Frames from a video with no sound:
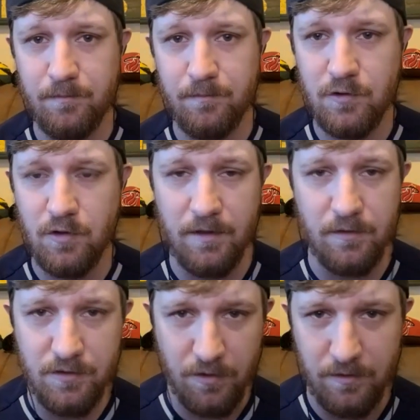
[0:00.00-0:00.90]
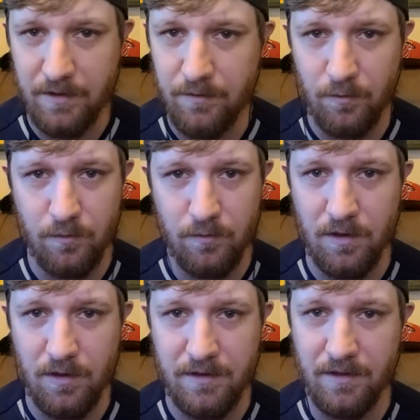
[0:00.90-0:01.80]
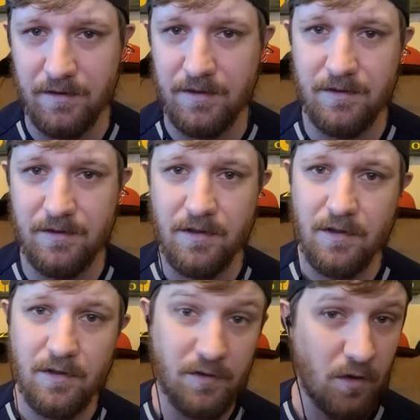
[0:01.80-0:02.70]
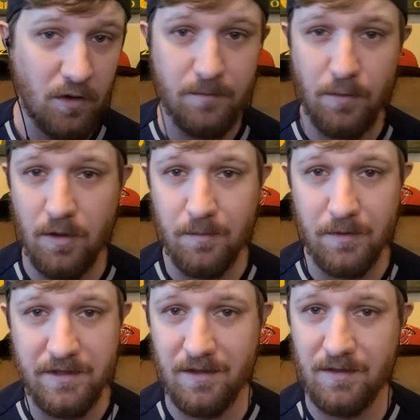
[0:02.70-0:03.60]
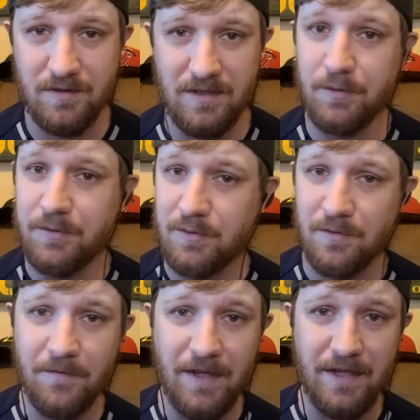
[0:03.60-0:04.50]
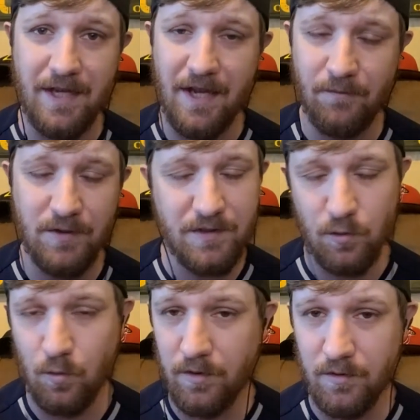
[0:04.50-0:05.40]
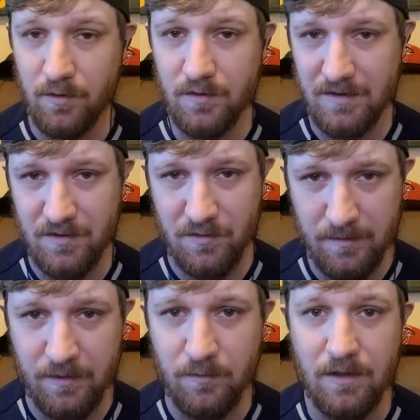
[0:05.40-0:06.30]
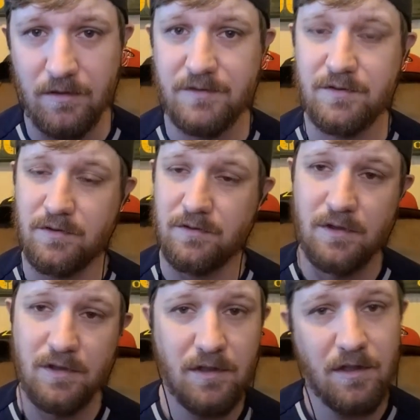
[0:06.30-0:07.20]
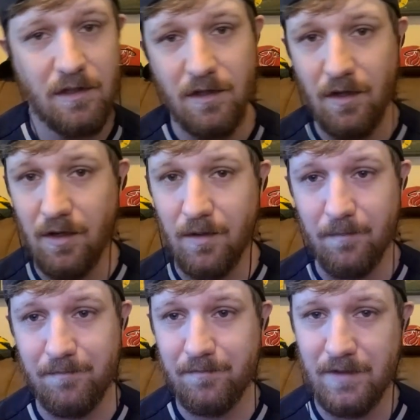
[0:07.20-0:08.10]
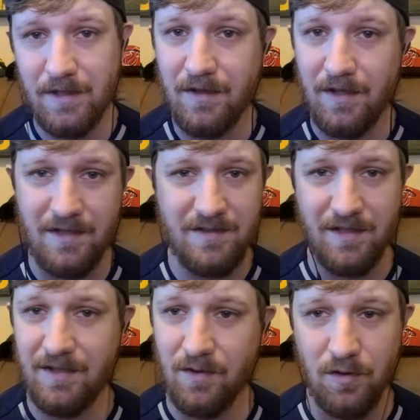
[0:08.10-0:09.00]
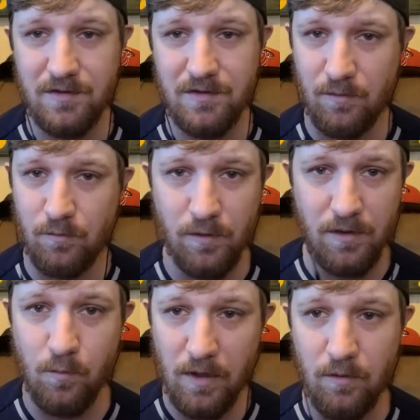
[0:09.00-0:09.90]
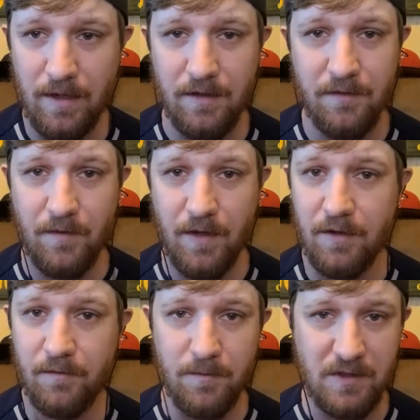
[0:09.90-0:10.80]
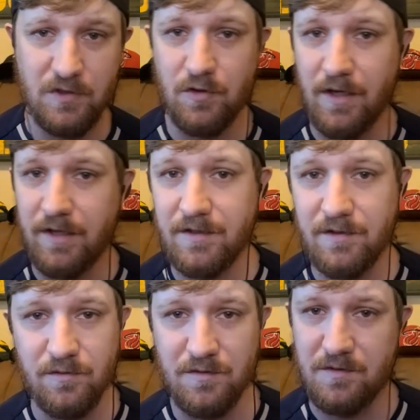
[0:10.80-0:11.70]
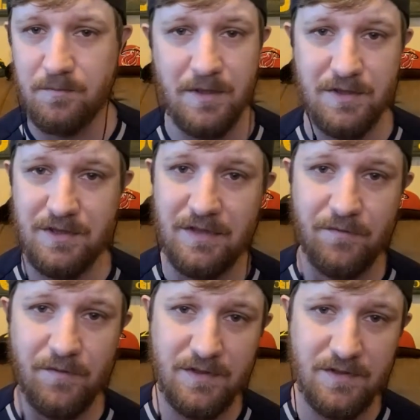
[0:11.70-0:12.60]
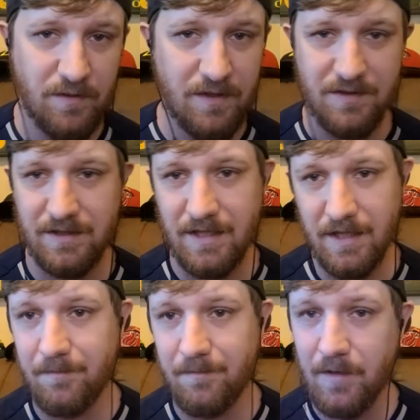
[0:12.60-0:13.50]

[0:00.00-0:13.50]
triangle choke. He threw Kelley in an arm bar, but Kelley was able to defend every single one of those extremely well. So he looks like a really well-rounded fighter, from his striking to his submission defense, his wrestling game.